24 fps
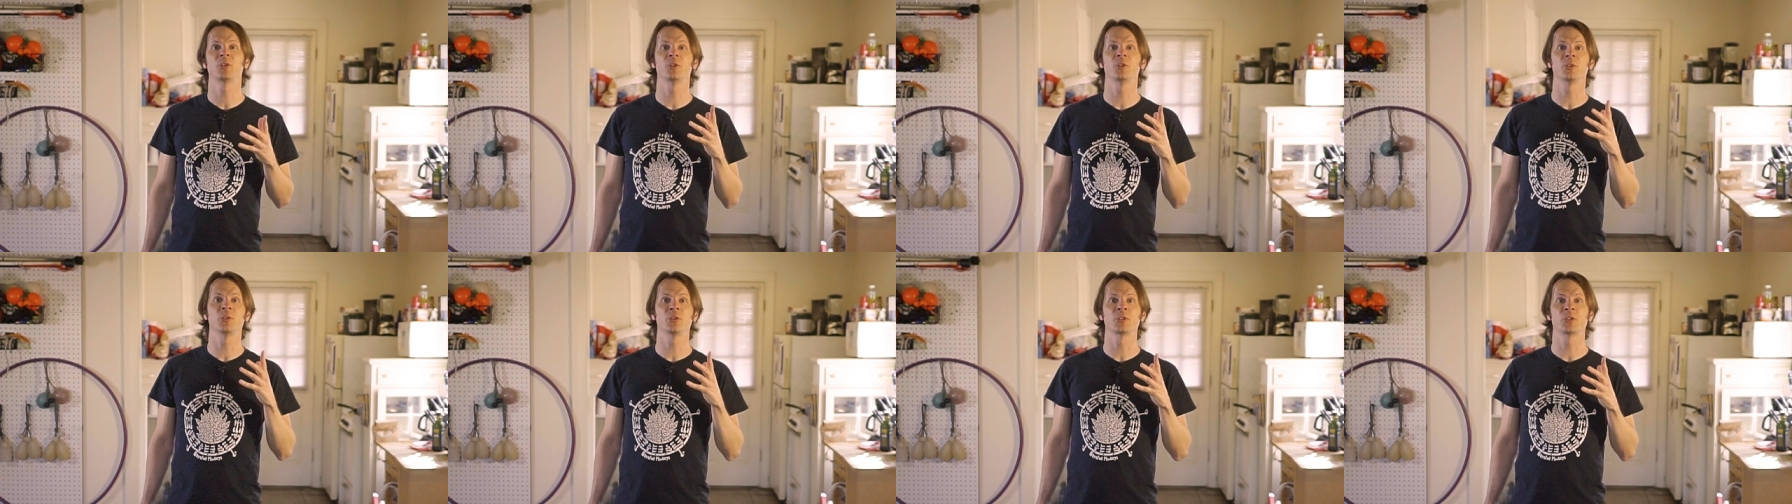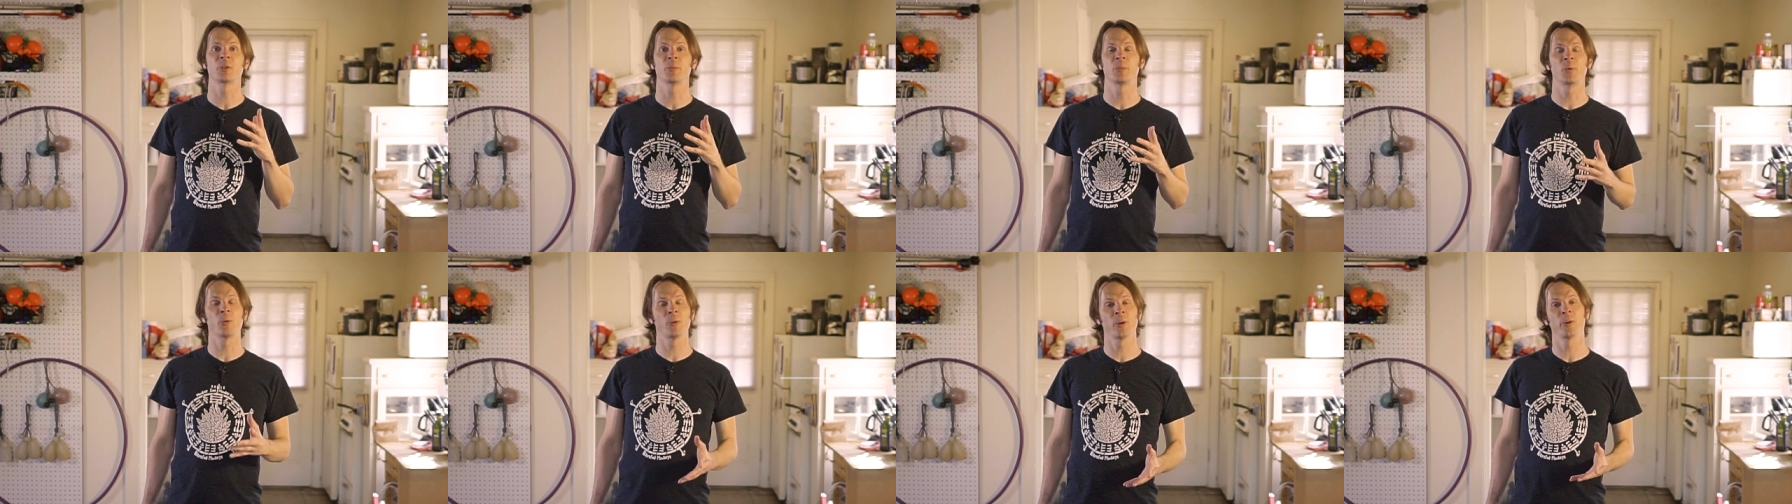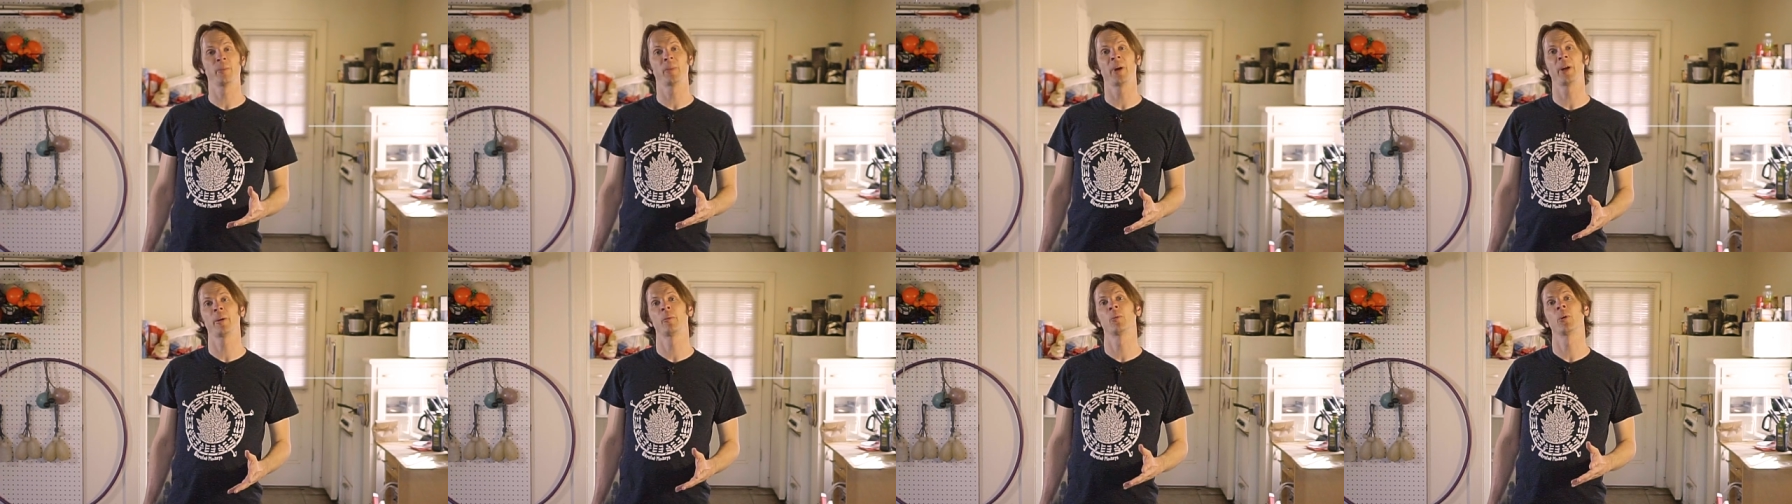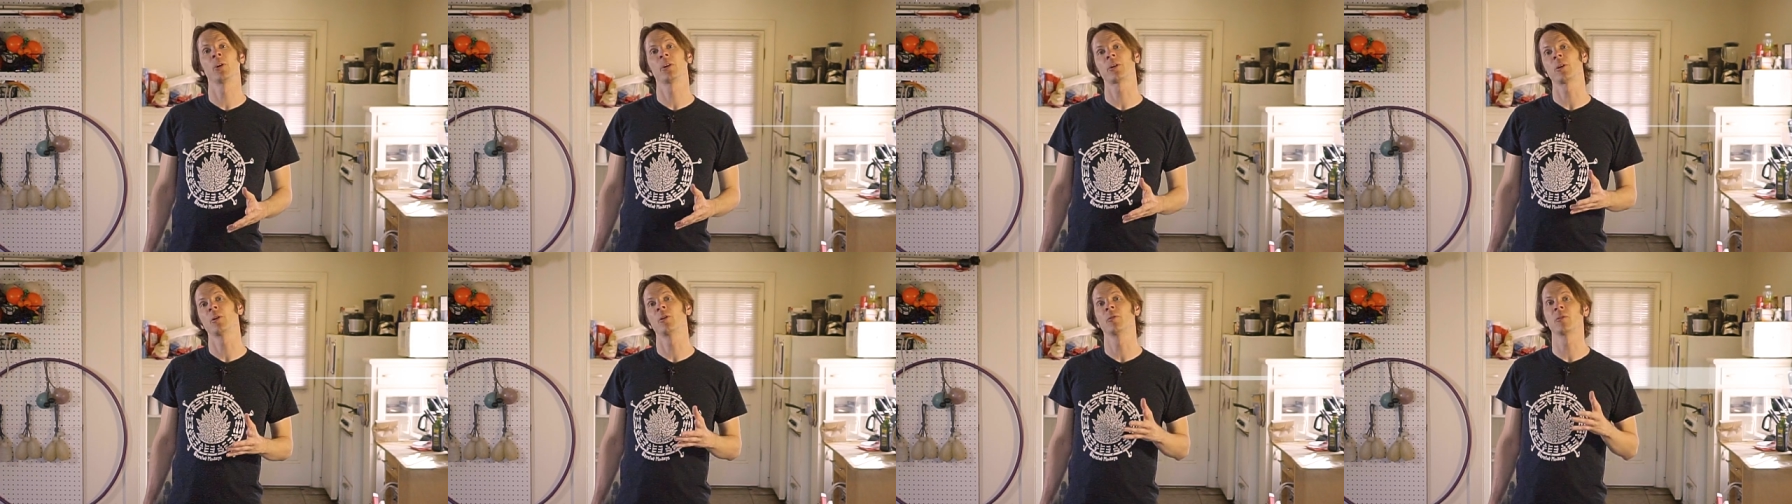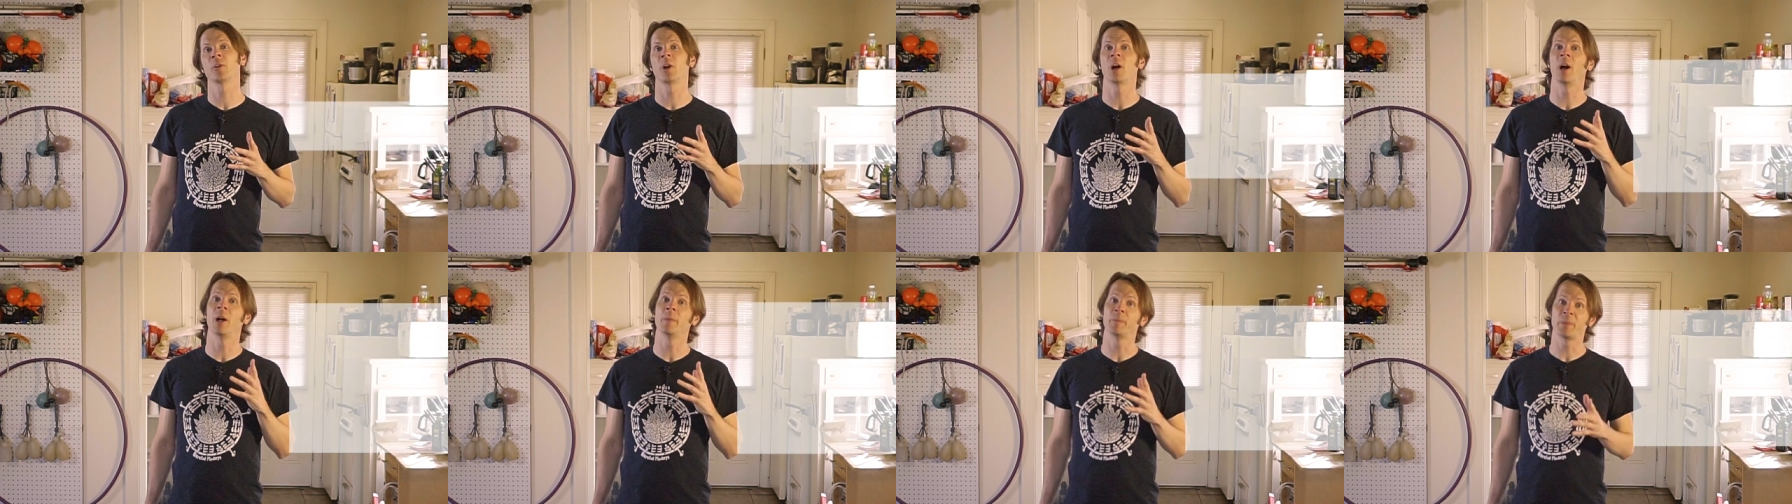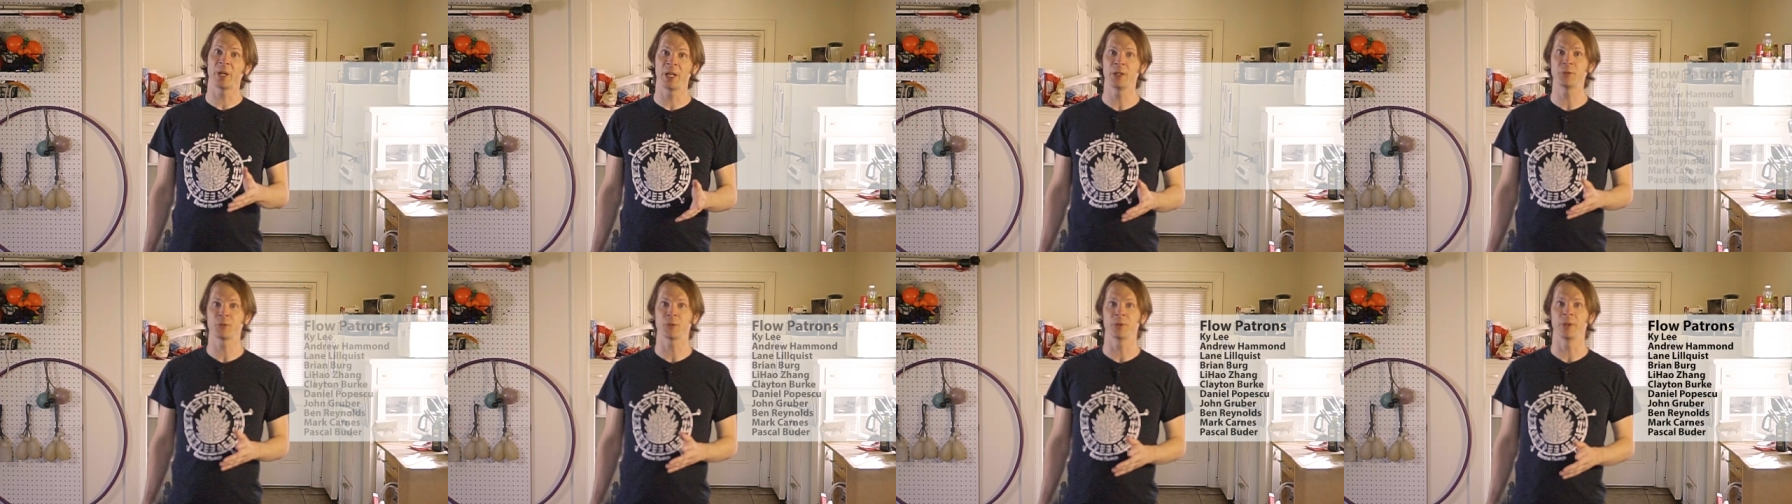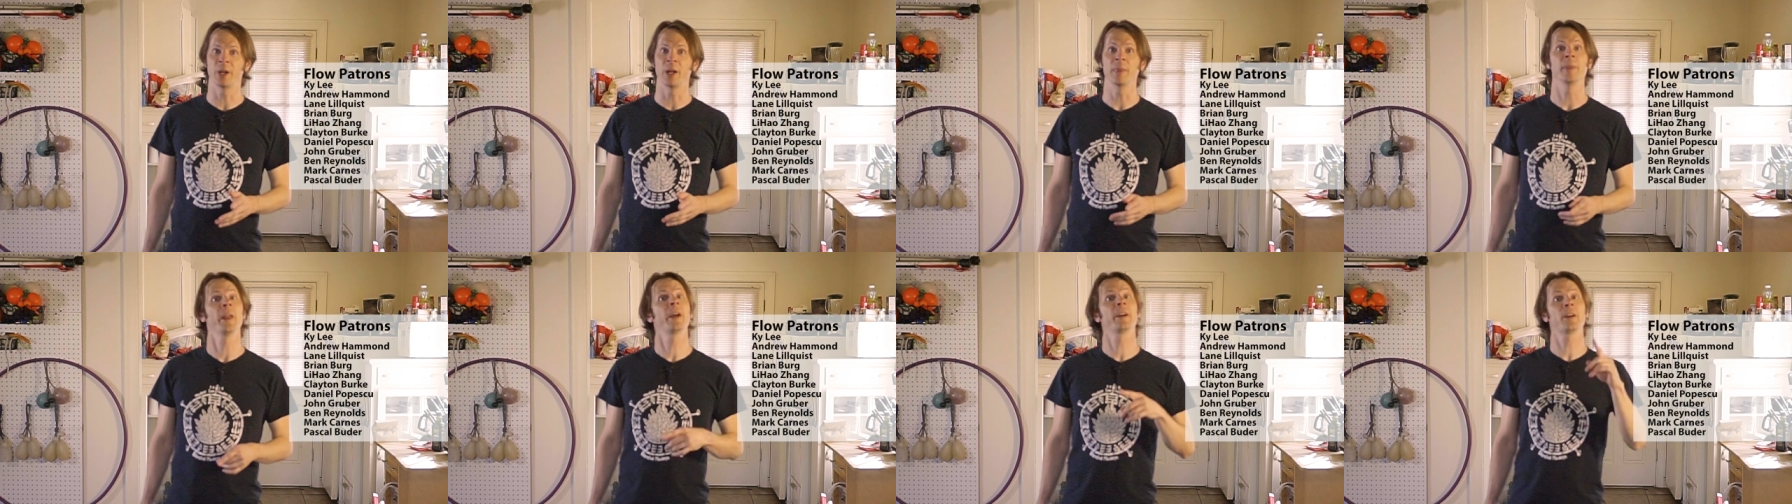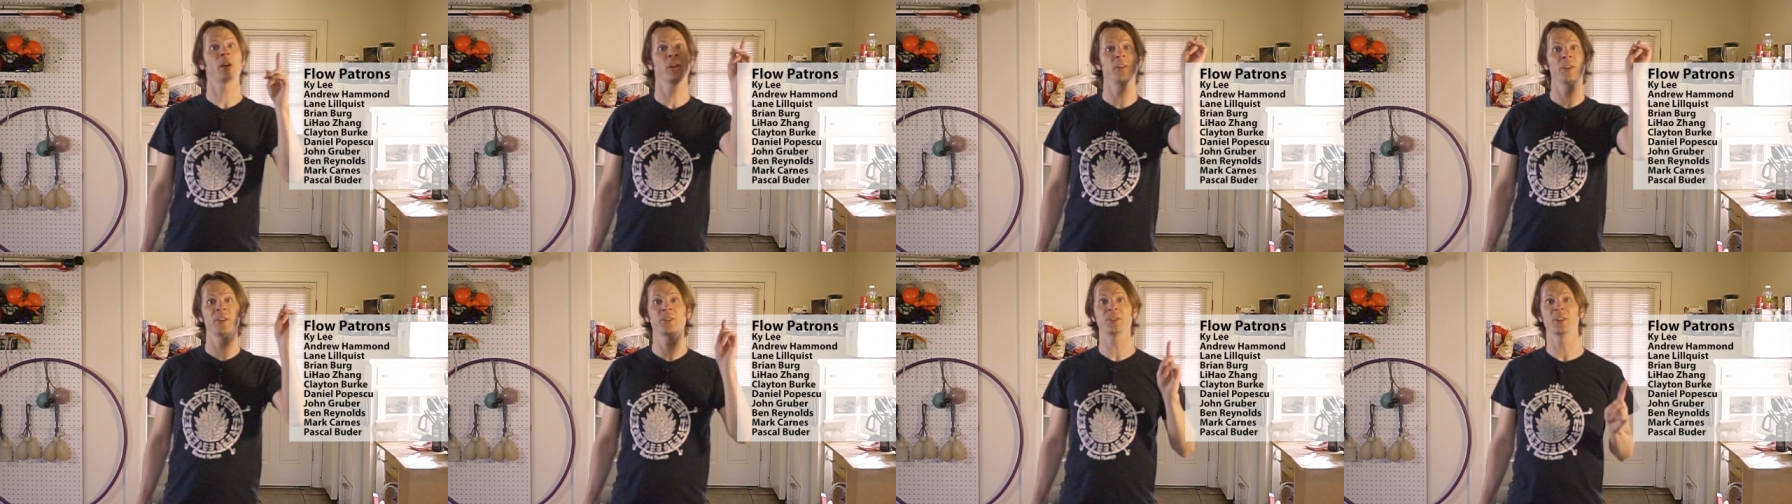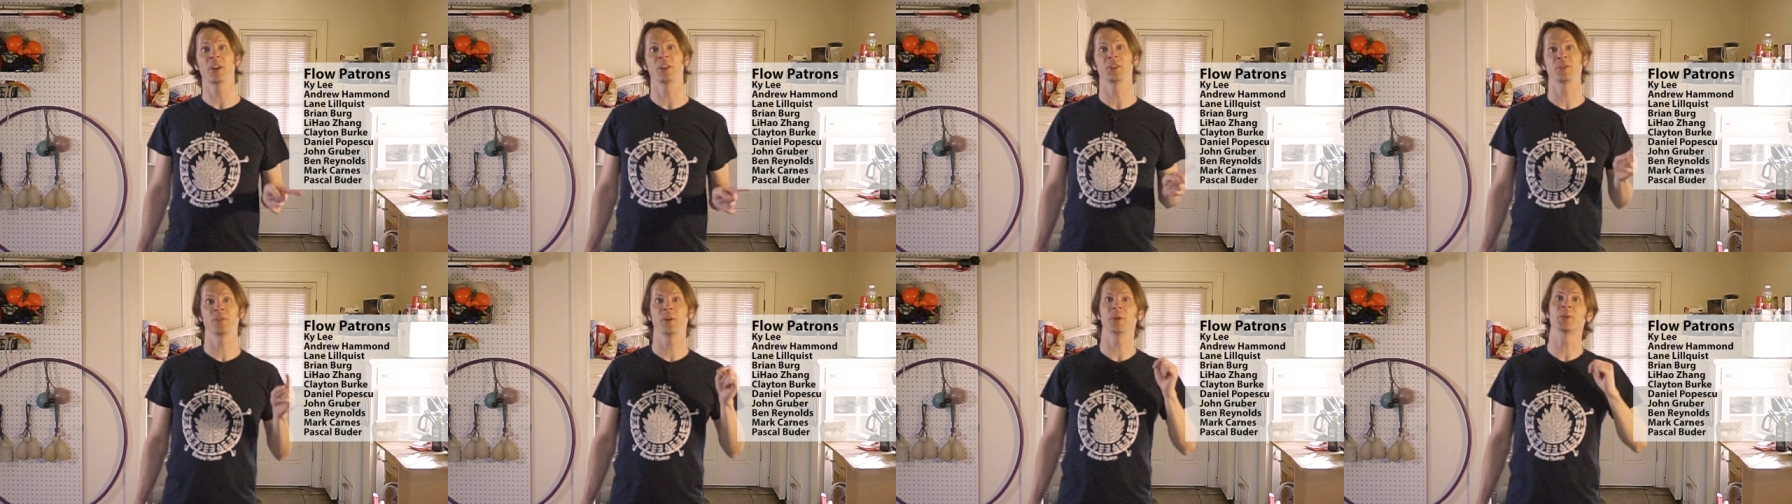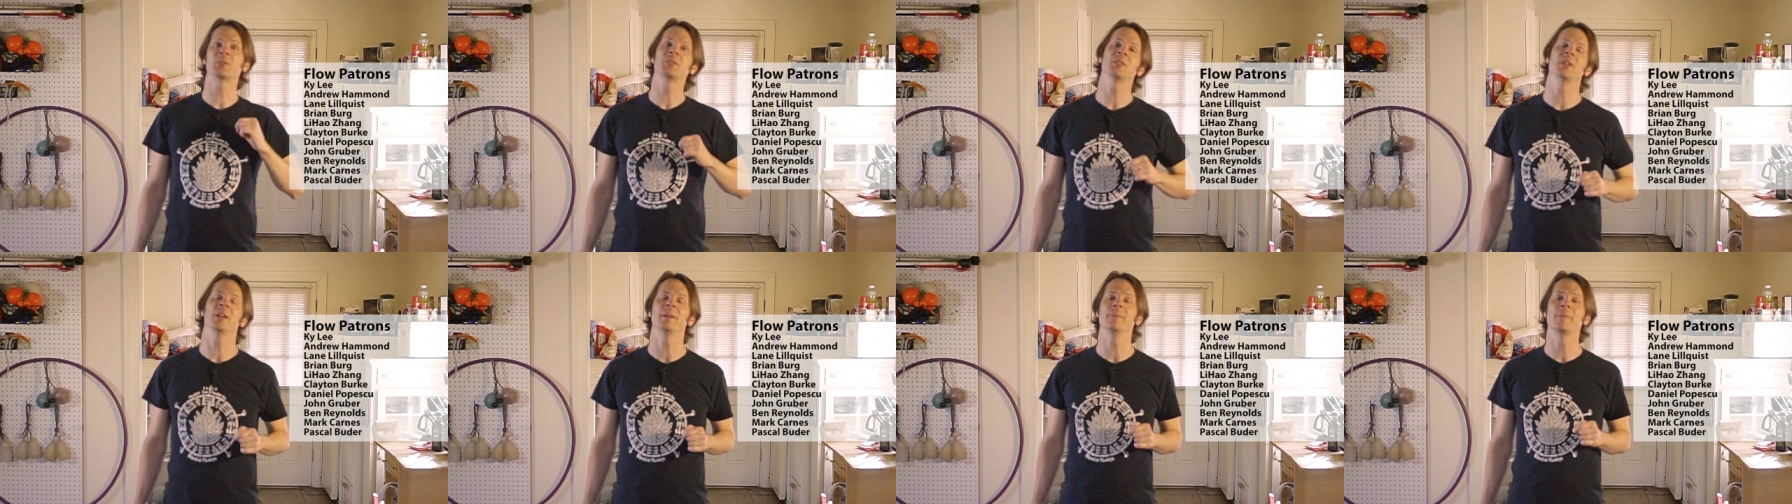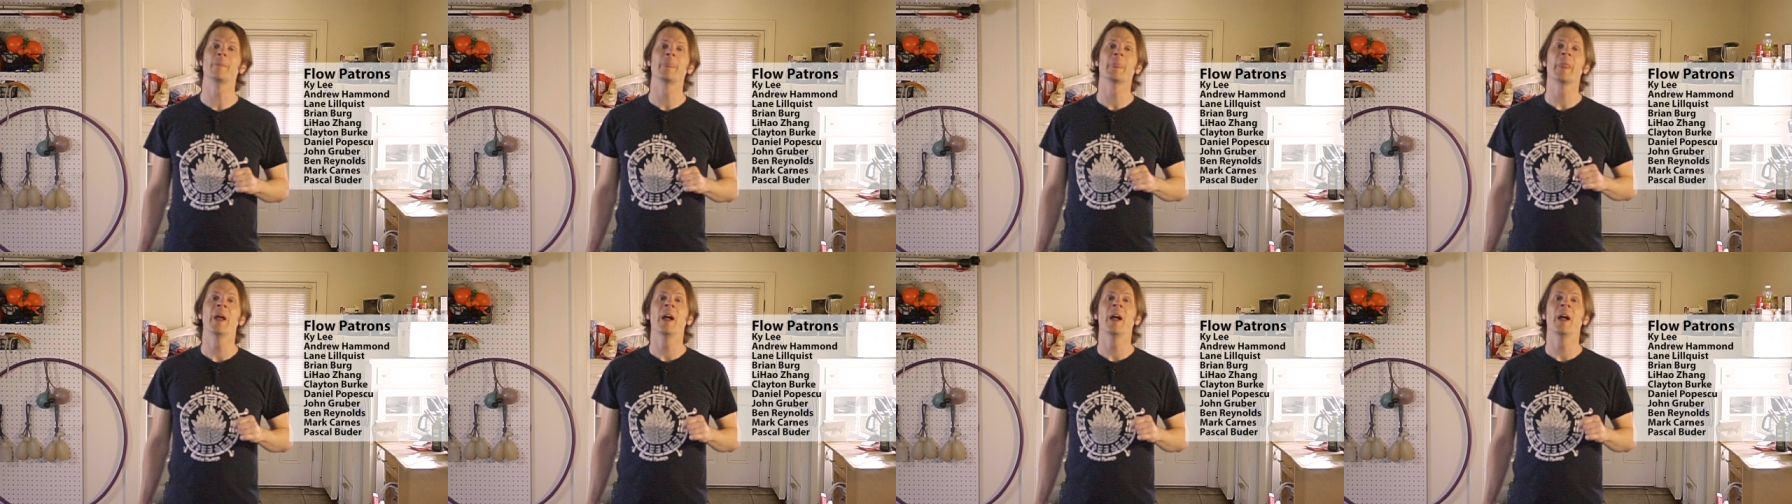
to support my work over on Patreon, like all these nice folks did.